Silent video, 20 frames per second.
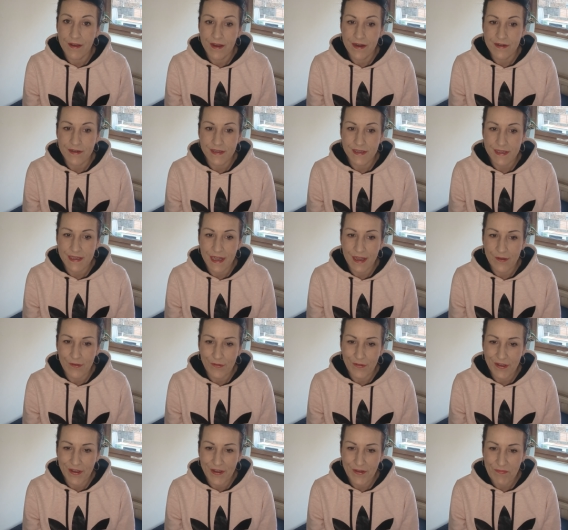years now
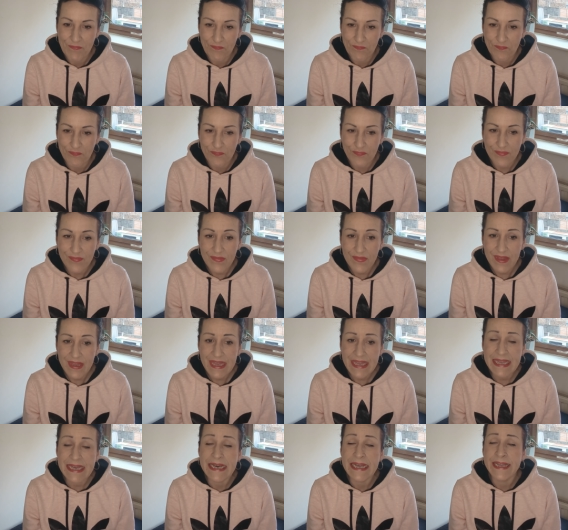yeah
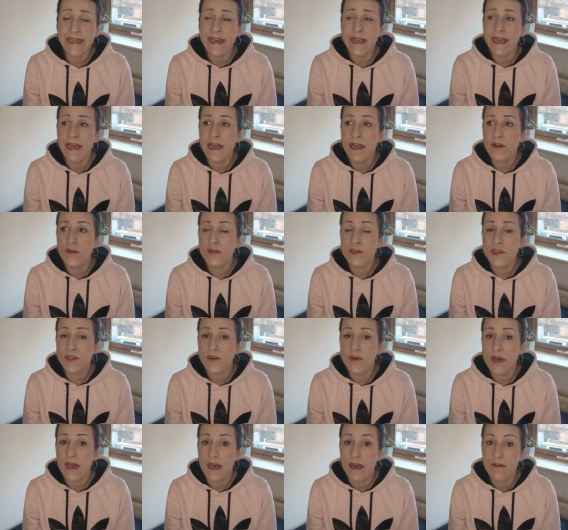and then I
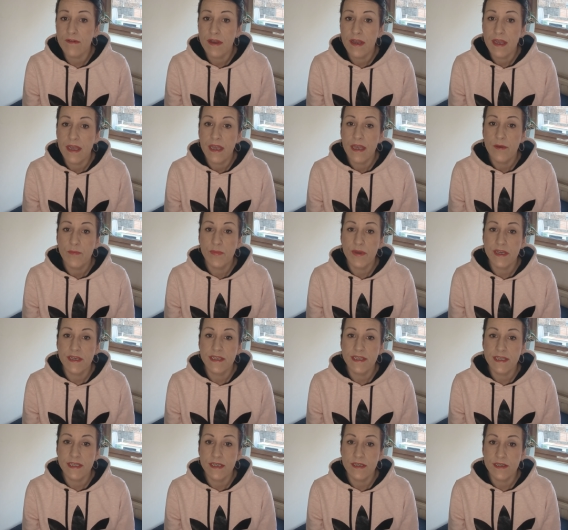also have
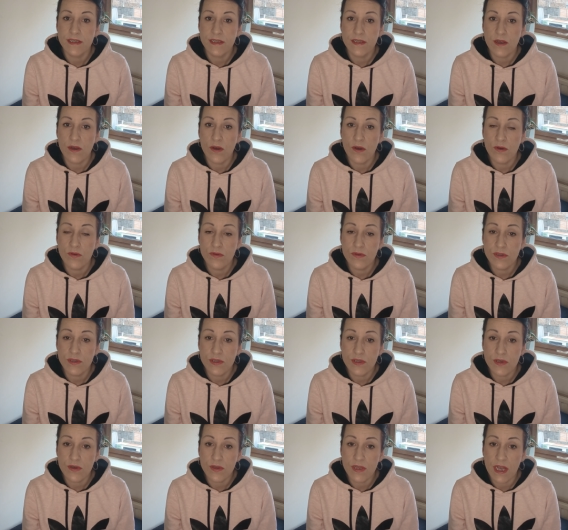PCSO
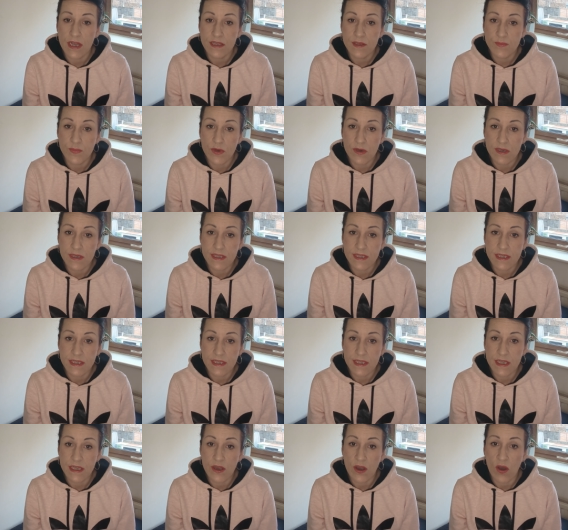so that's
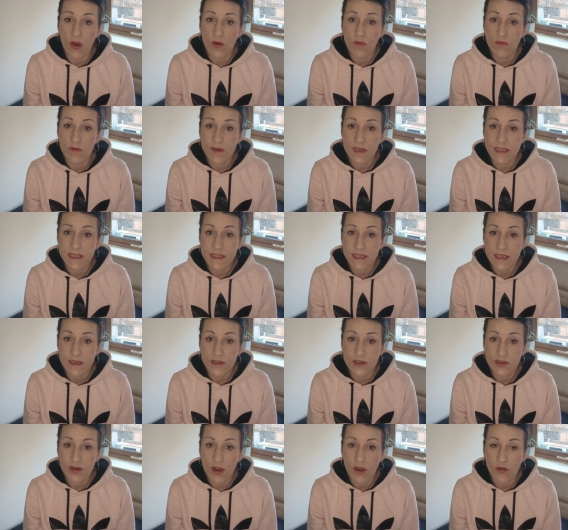polycystic ovary
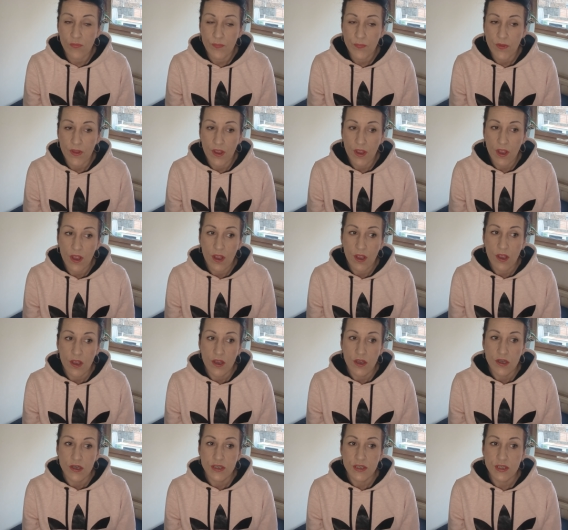syndrome
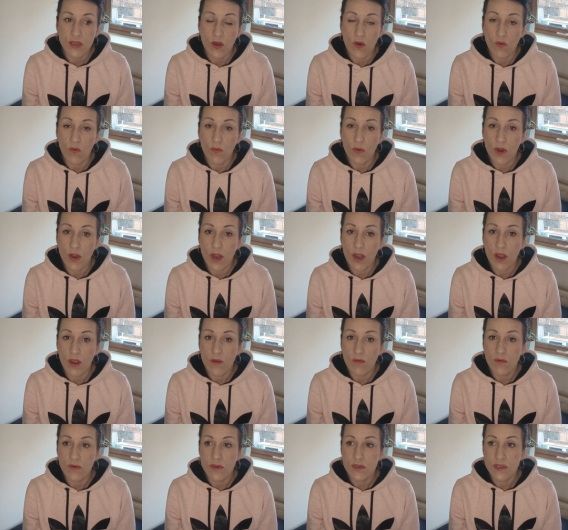so when
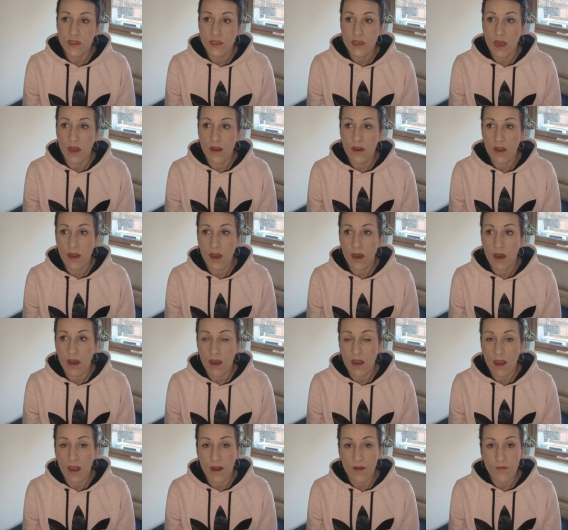I was younger
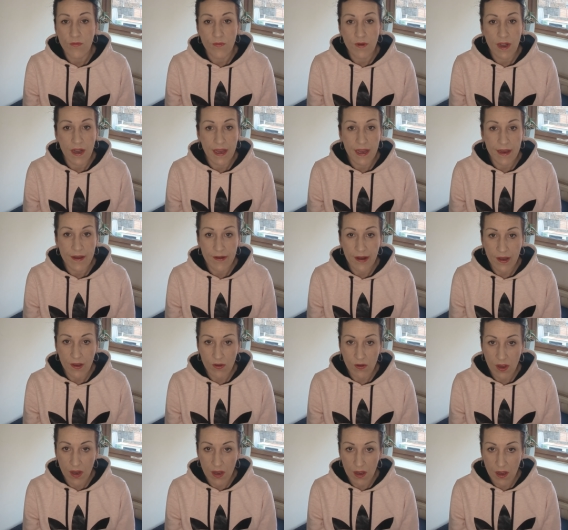I had really
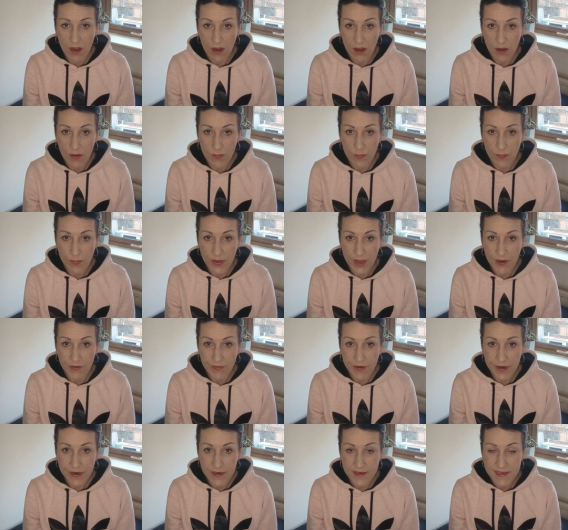regular
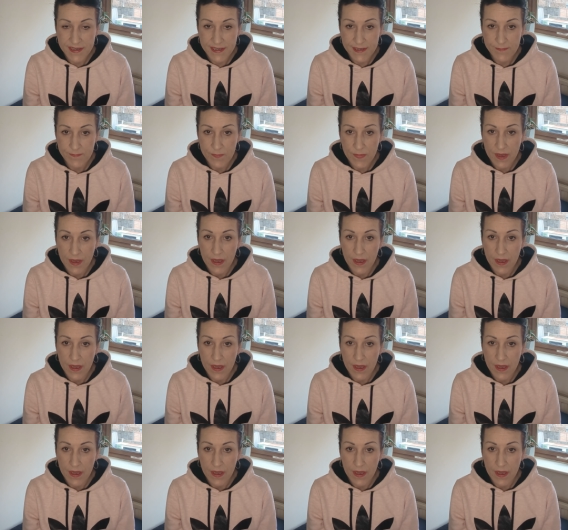periods